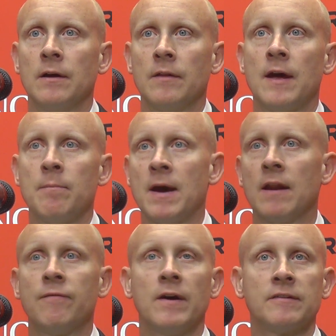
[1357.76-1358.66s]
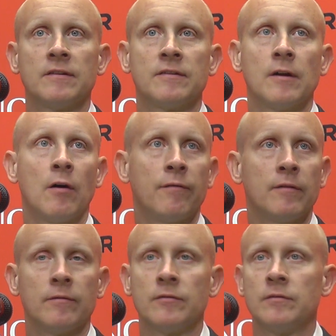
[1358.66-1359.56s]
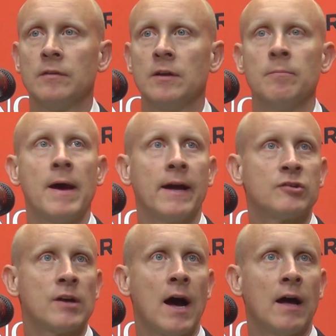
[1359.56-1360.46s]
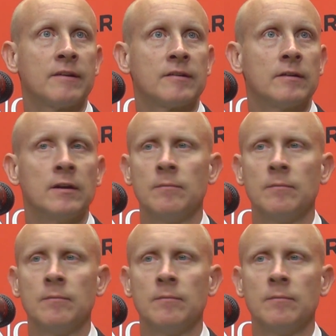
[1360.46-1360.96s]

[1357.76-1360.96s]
that manifests itself in bad shots,